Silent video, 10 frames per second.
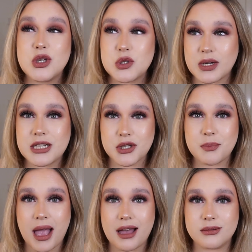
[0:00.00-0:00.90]

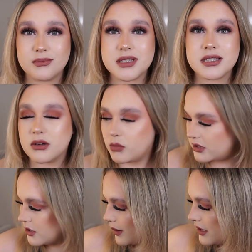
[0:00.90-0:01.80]
£22.
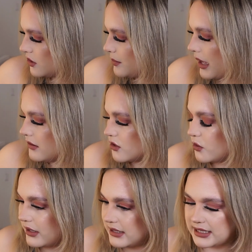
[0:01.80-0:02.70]
Was it £22 or
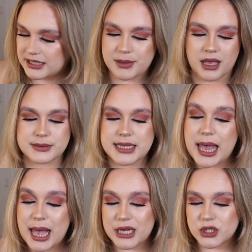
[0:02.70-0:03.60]
£26?
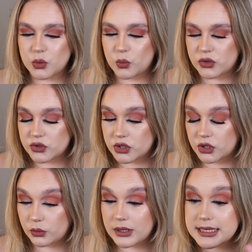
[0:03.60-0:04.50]
I don't want
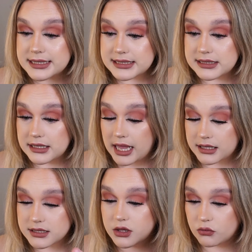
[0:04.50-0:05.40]
to
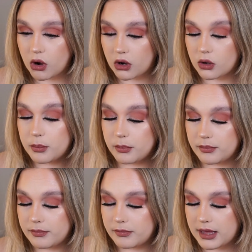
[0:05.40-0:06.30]
get the wrong,
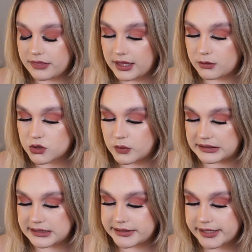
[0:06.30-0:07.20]
I think it was
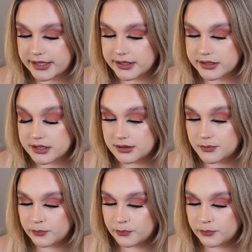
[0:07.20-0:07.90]
26.